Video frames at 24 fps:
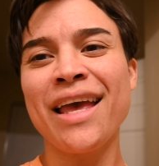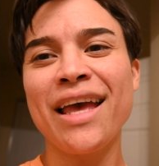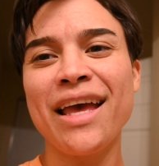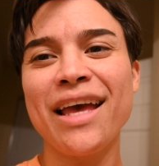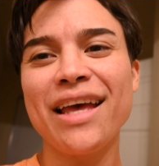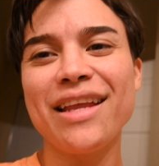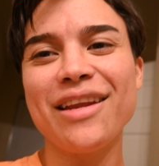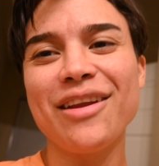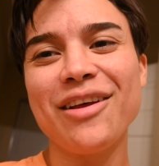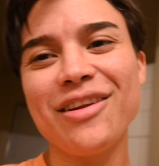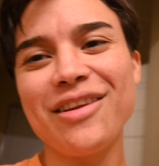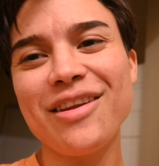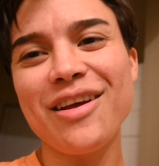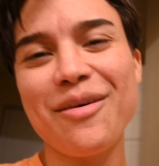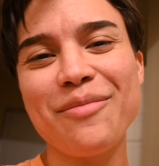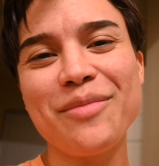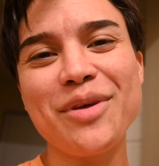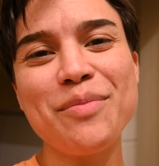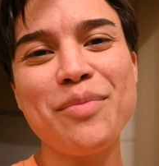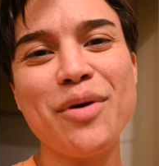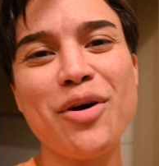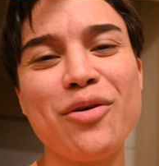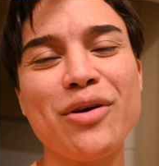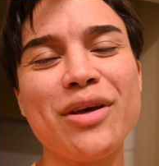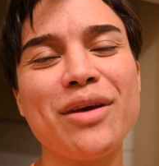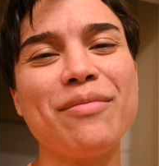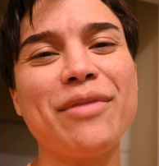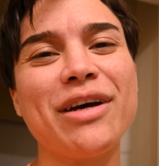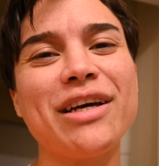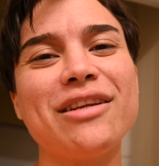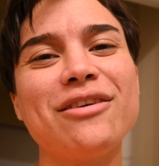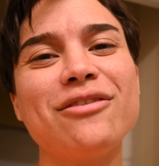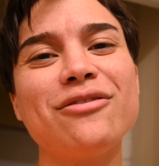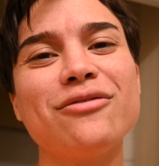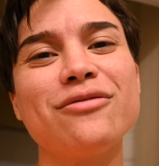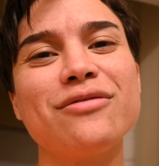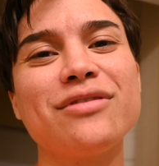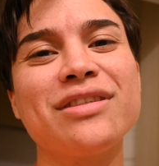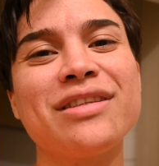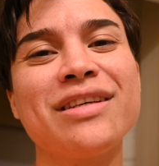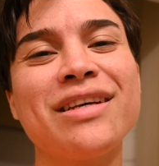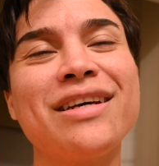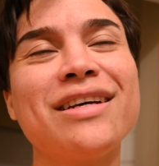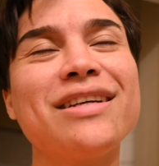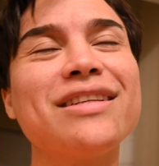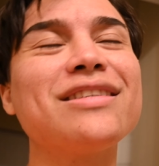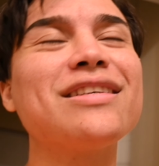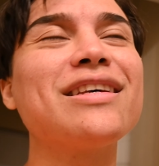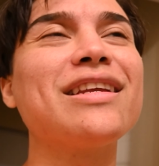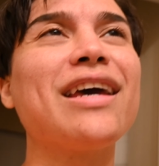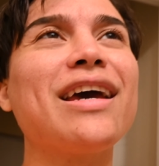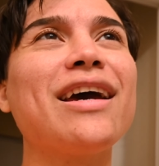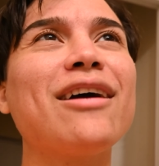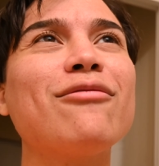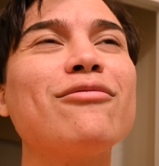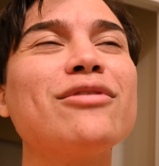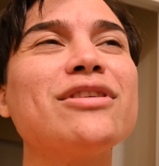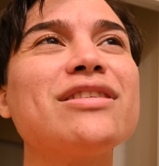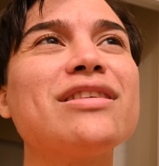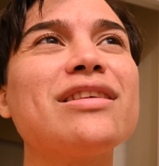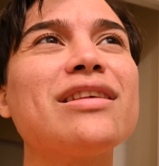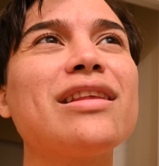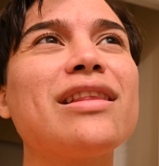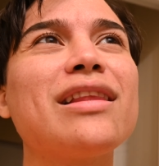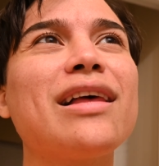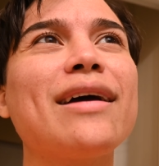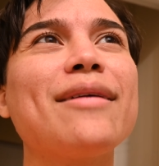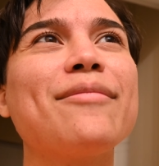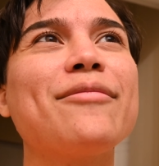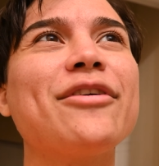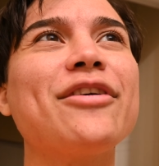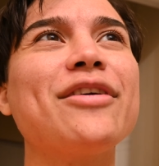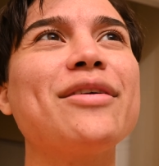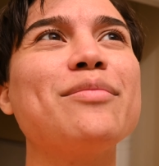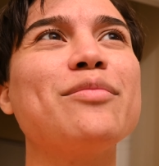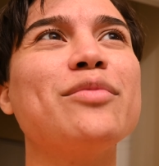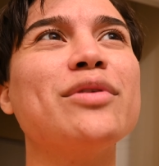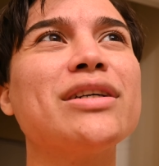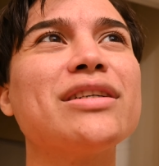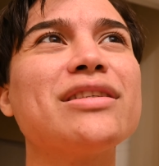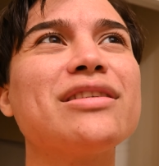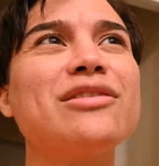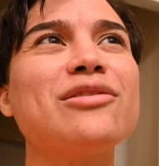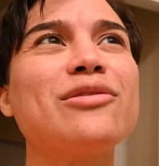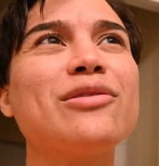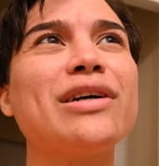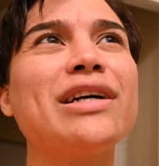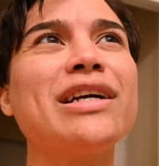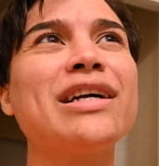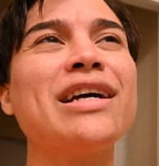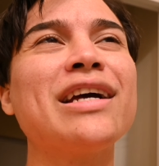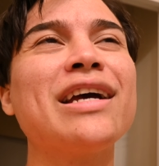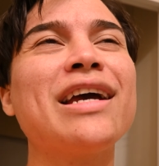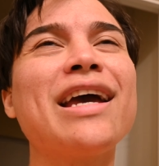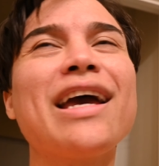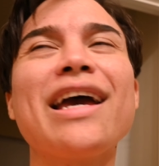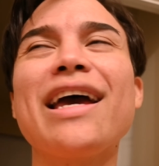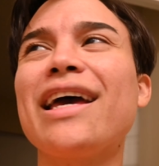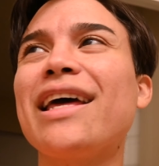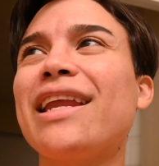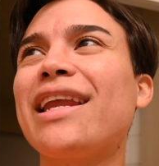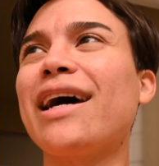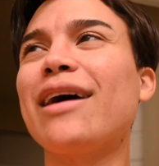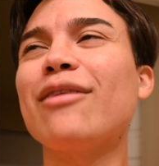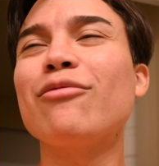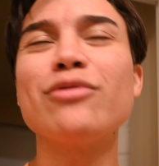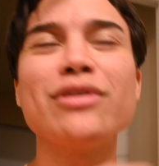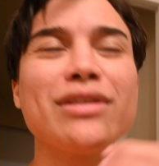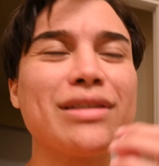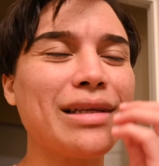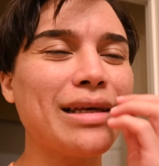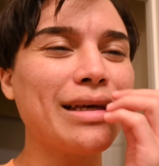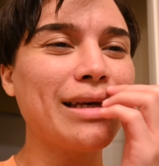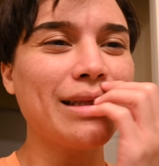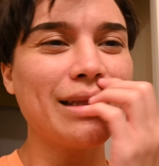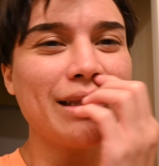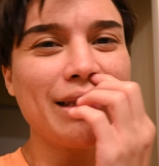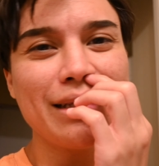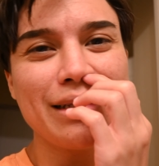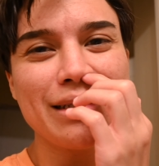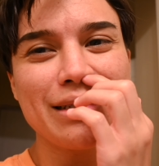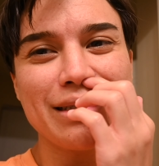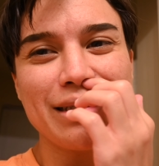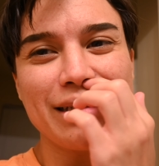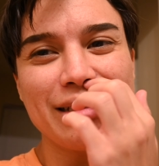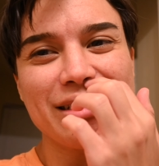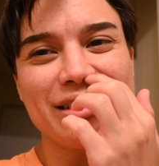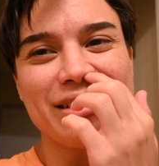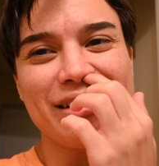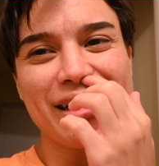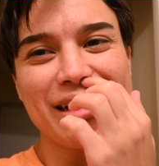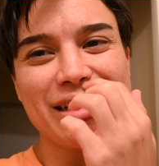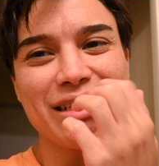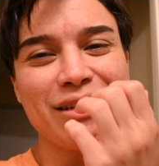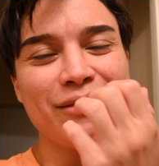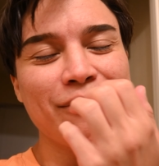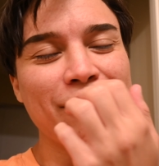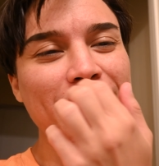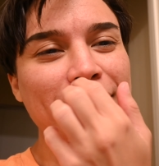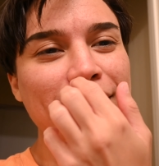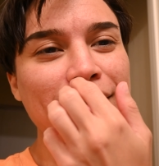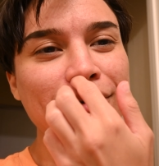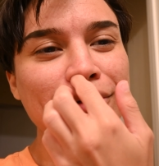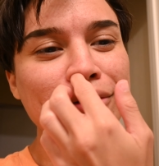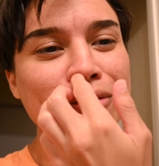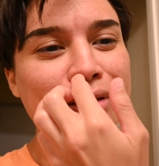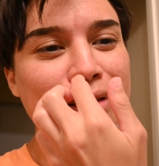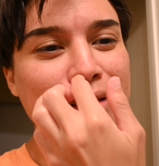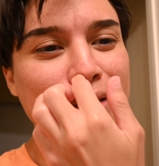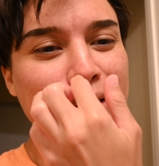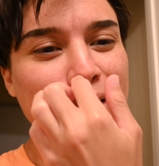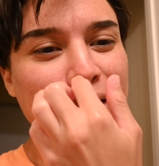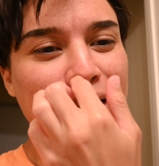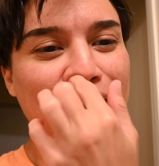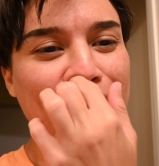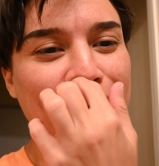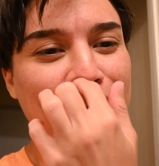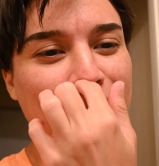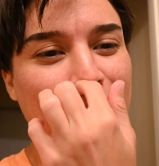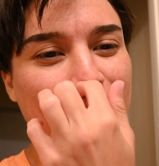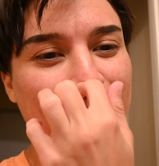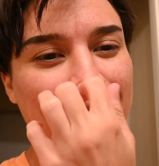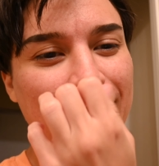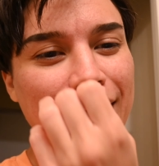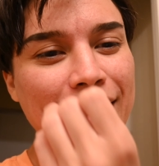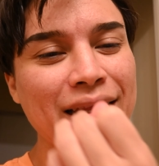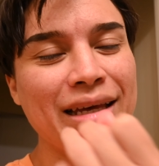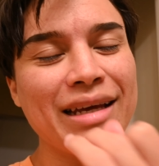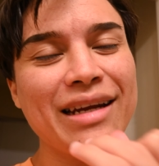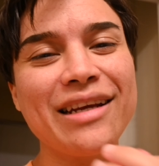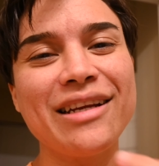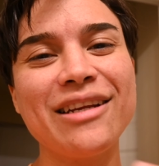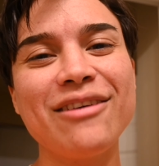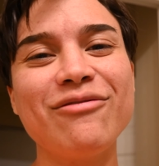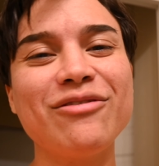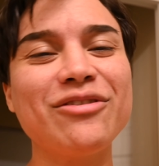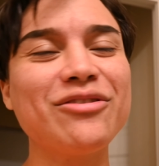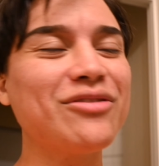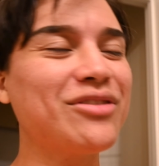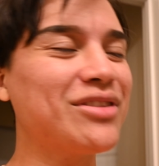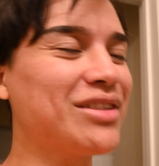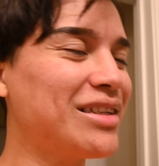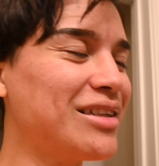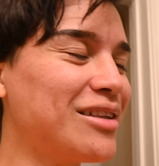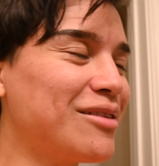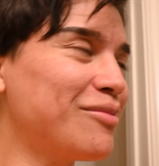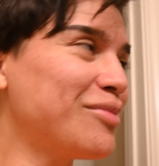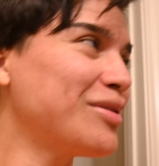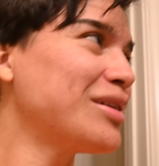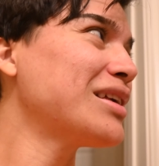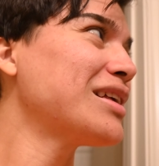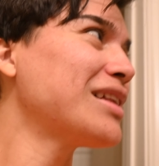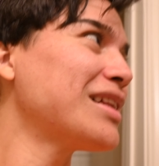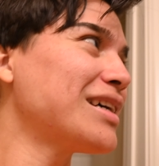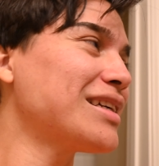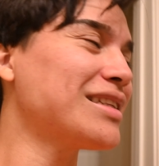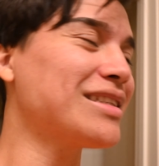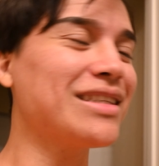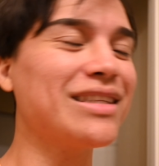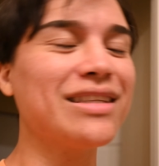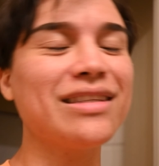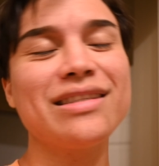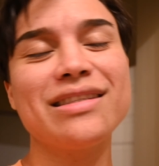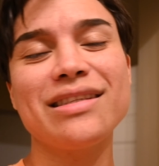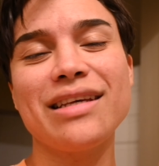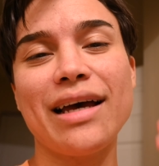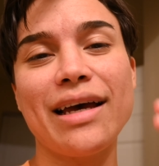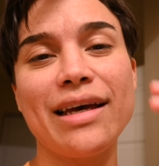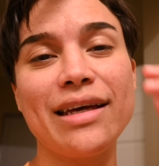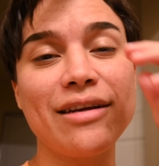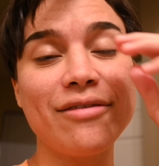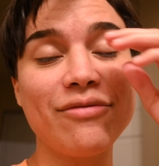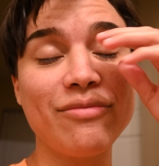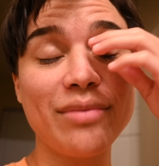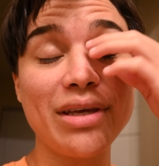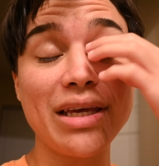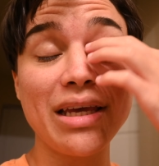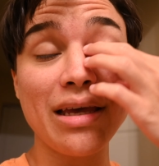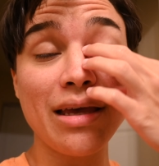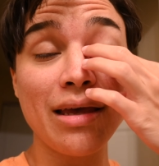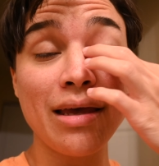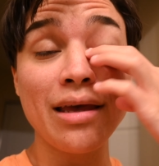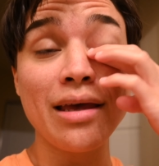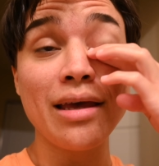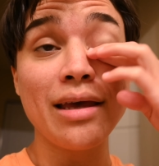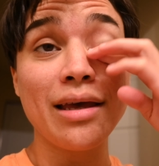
And not me poking my nose. Today I went to the library bookstore and I was like this, like scratching my nose, not thinking that anyone was gonna be like to the side of me.